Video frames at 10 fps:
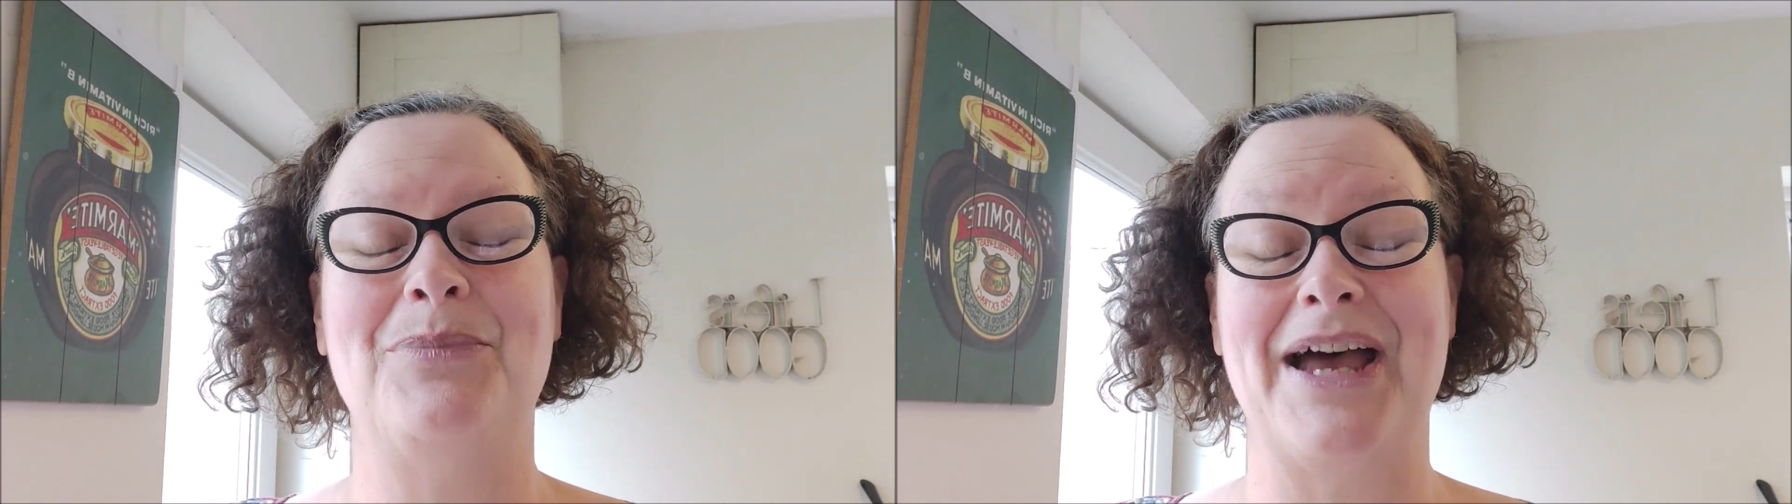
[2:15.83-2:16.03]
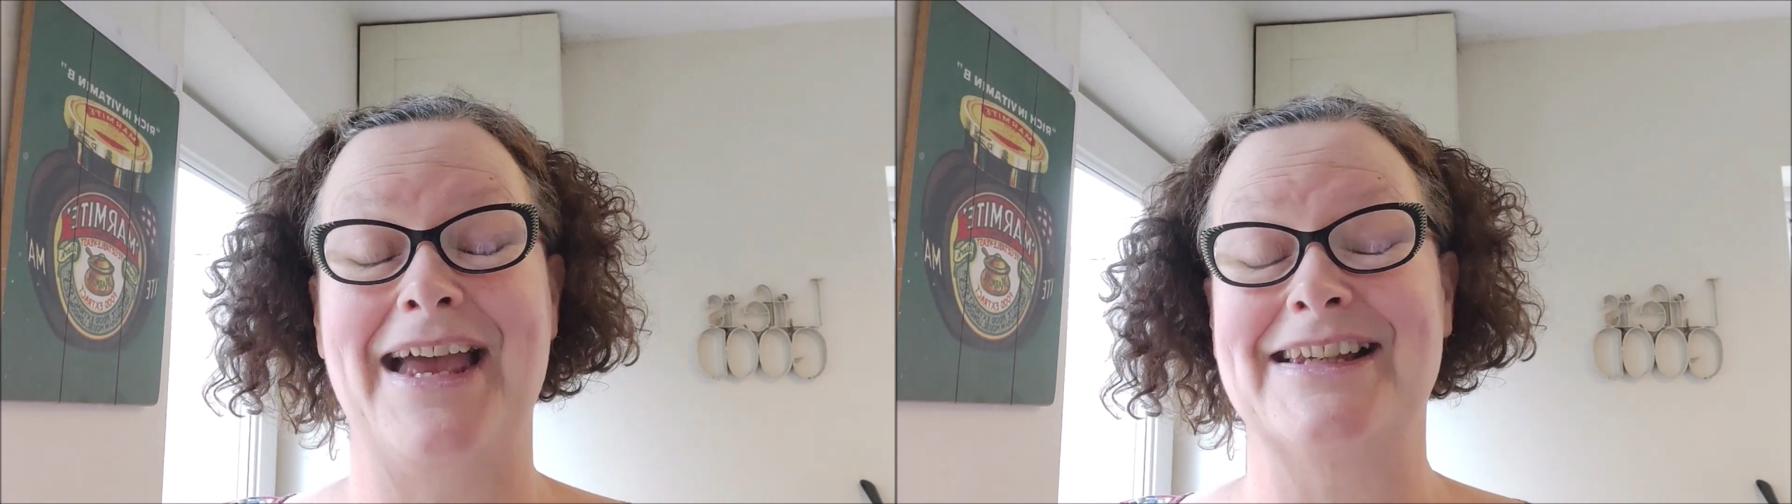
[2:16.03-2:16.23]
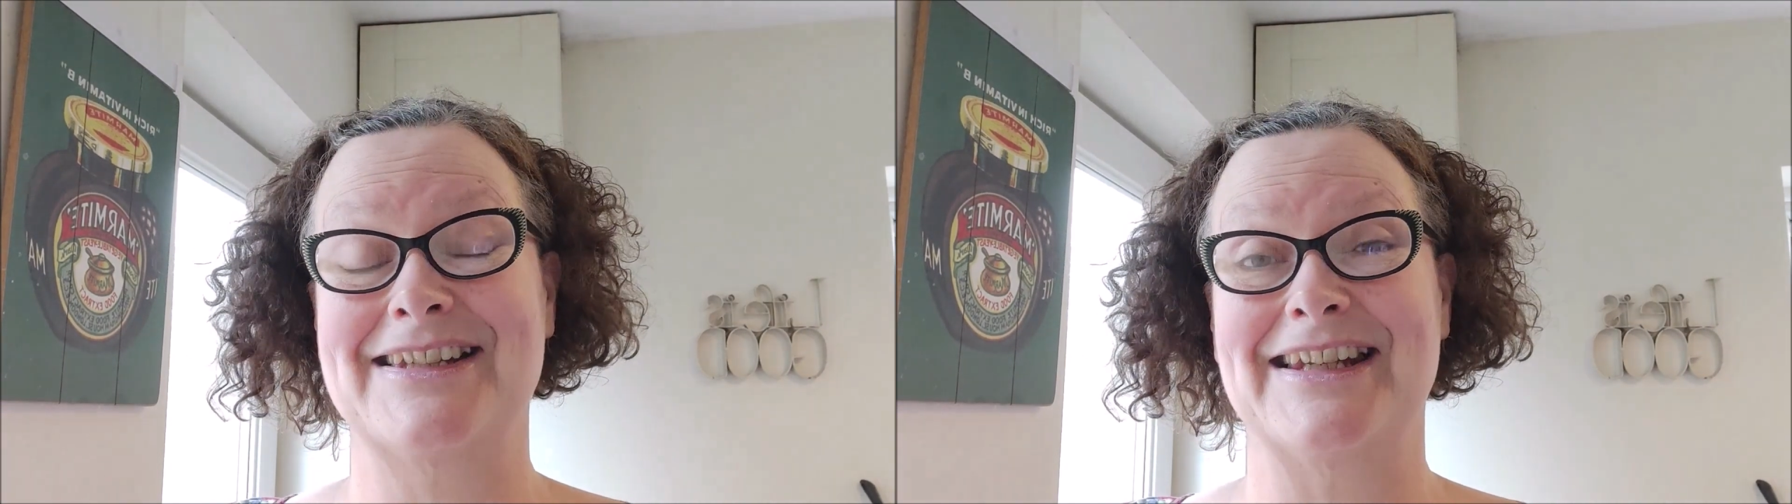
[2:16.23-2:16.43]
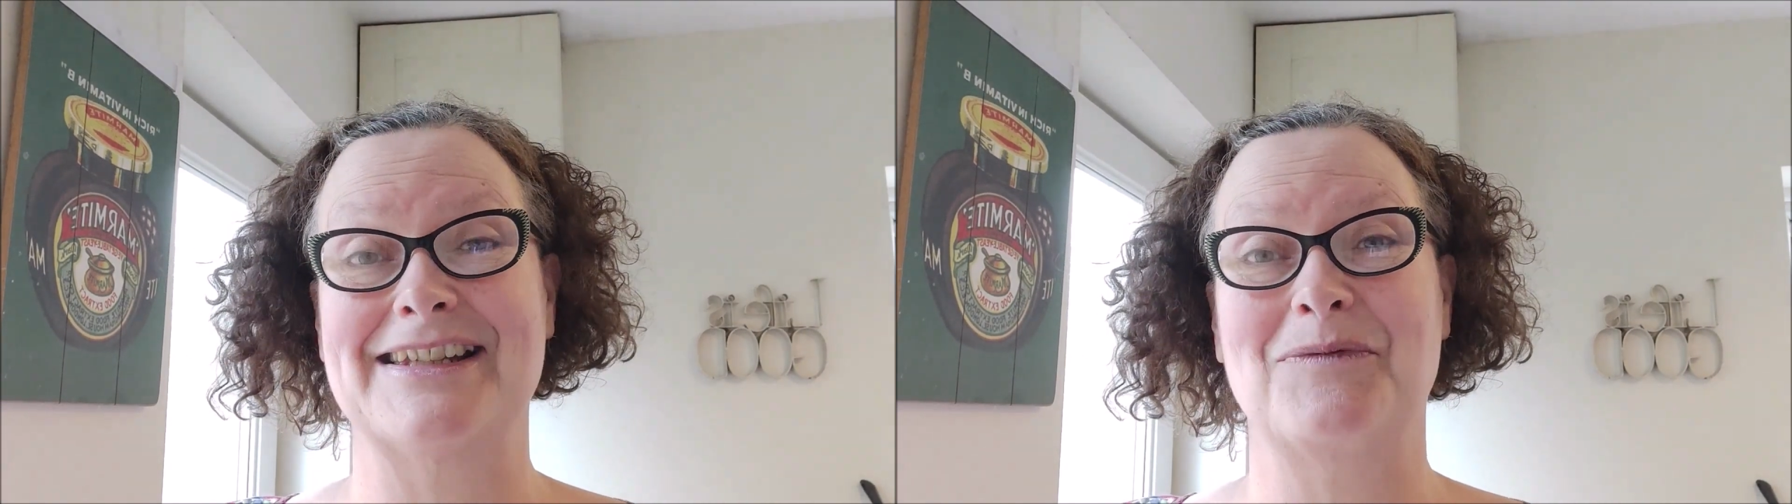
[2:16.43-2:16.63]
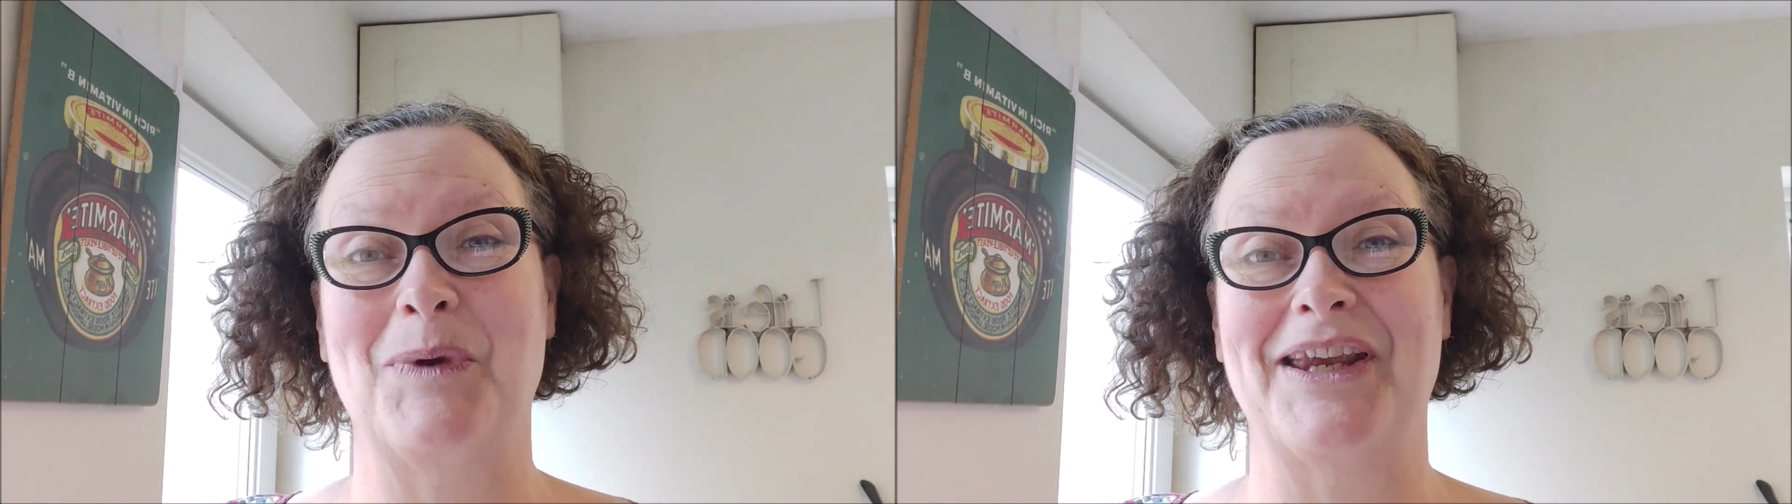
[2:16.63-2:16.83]
best
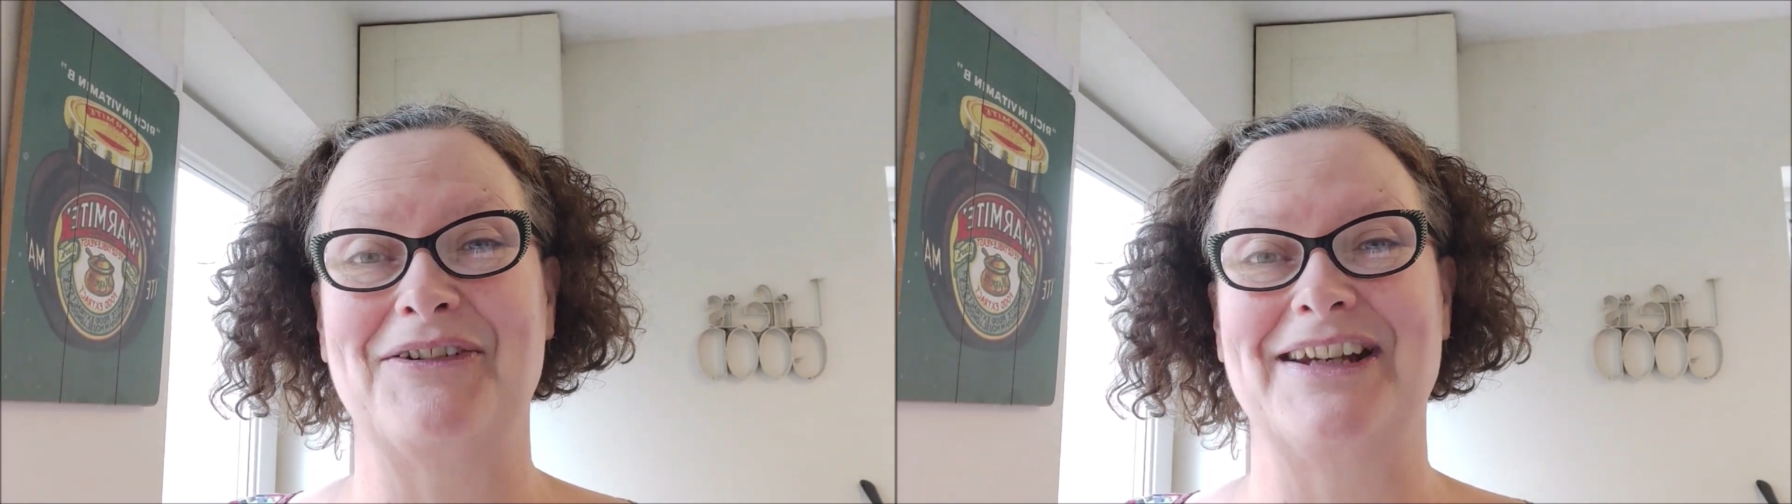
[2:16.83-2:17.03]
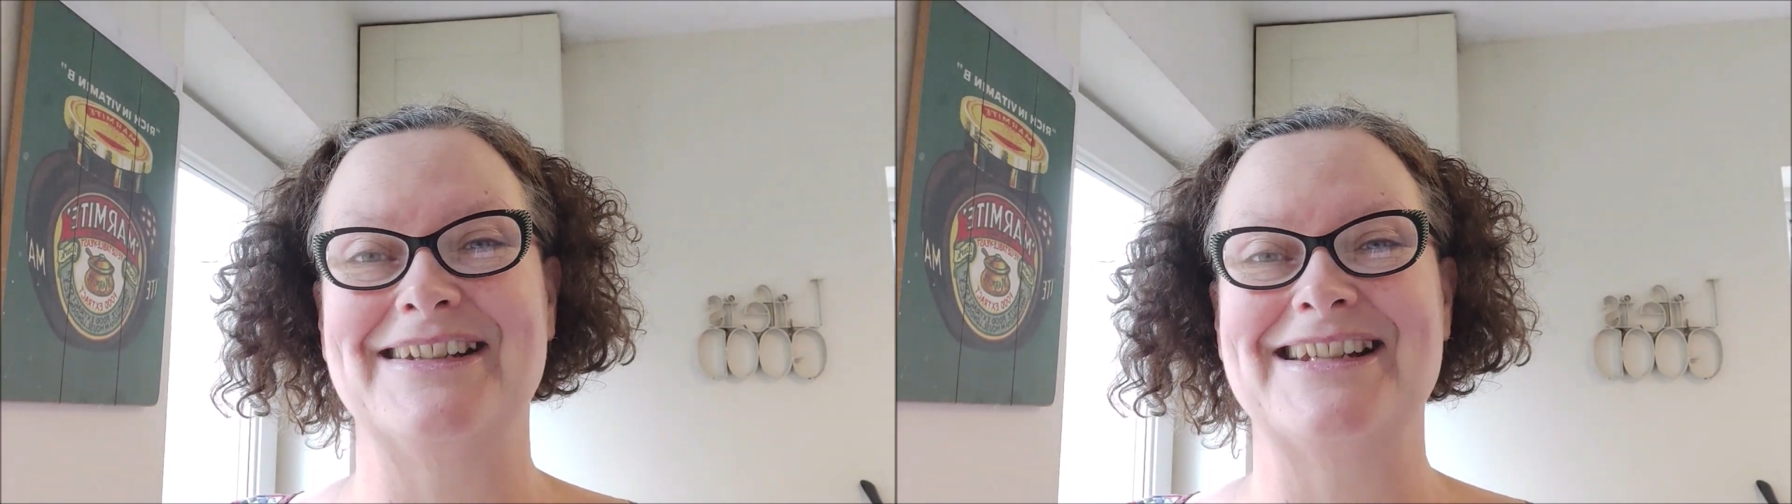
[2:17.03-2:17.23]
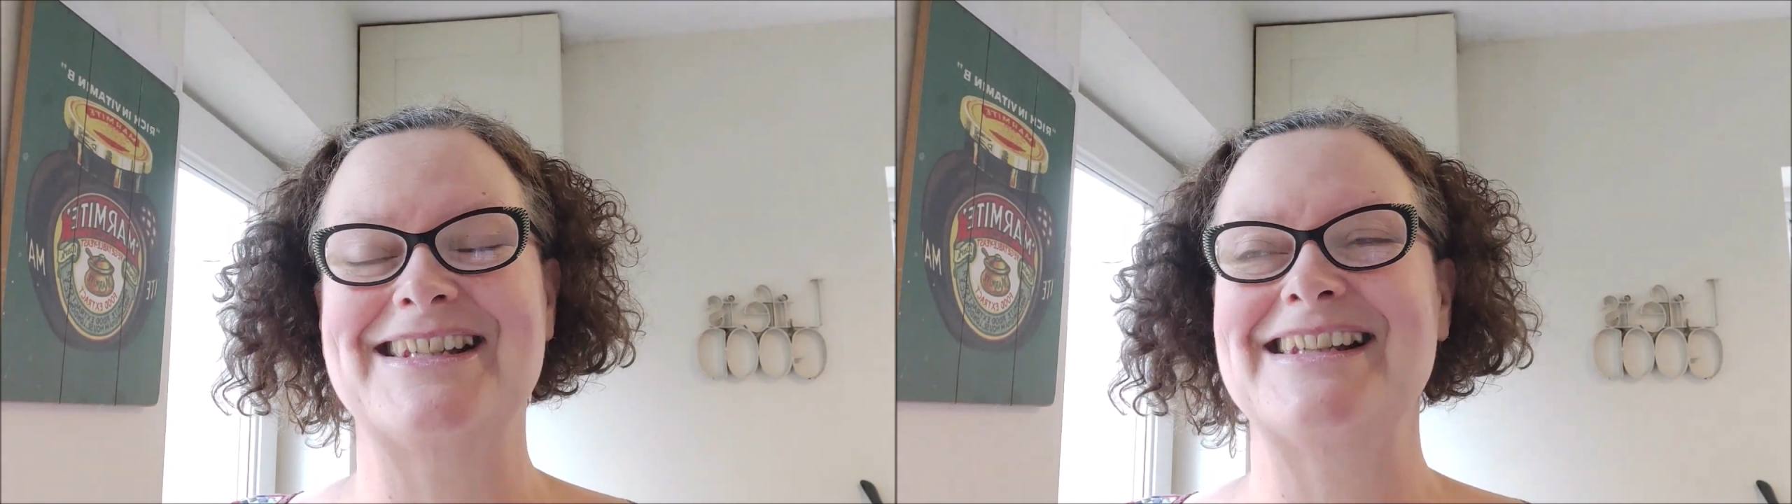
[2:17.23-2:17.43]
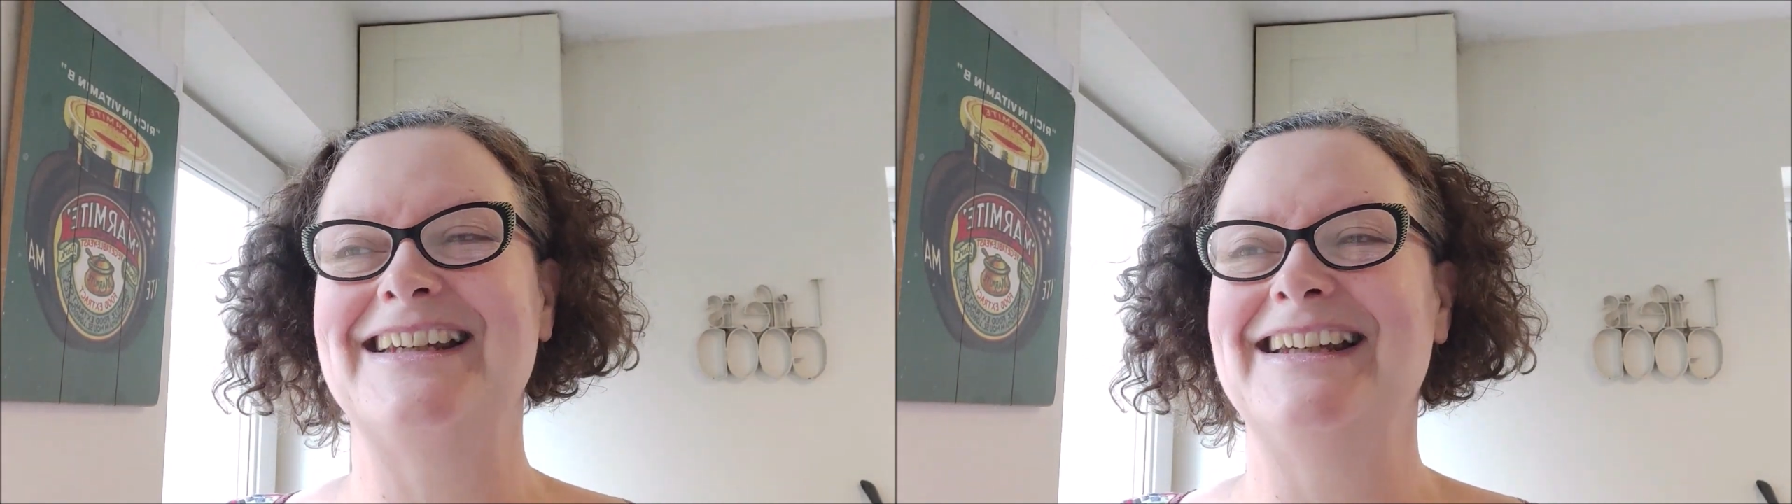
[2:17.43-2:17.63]
experience.